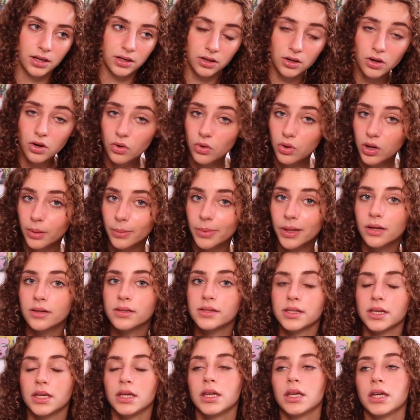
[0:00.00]
know about
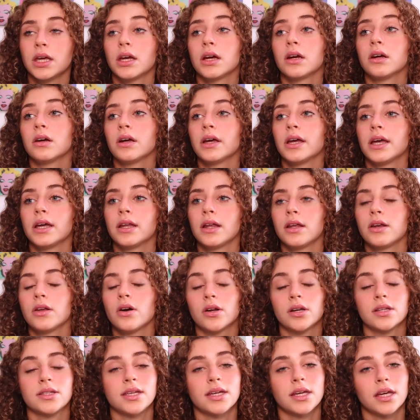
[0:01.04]
skincare and I know how
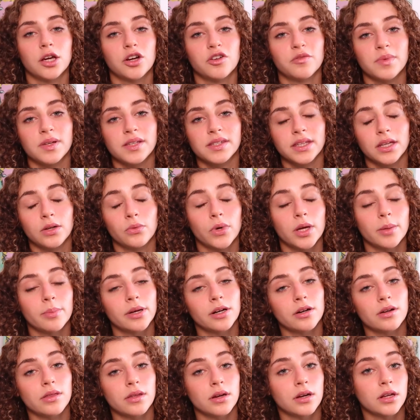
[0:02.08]
to take care of my skin way
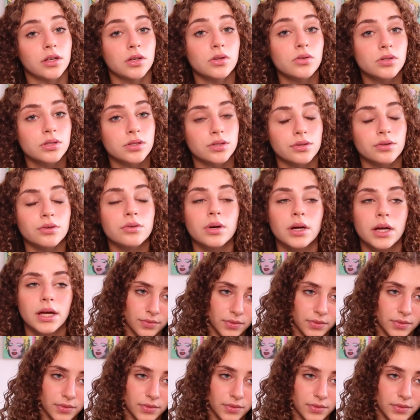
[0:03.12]
better than I used to.